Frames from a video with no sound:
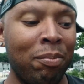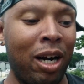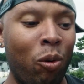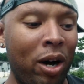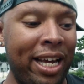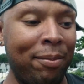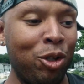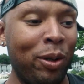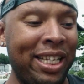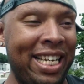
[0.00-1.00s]
But I want him
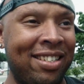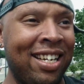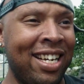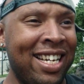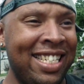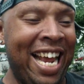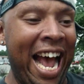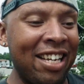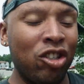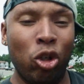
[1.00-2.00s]
to at least
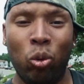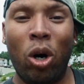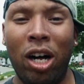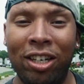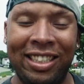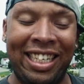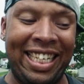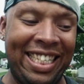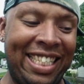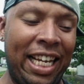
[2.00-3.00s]
test those waters and
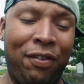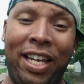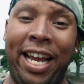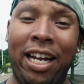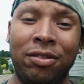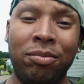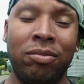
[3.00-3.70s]
at least see if he can.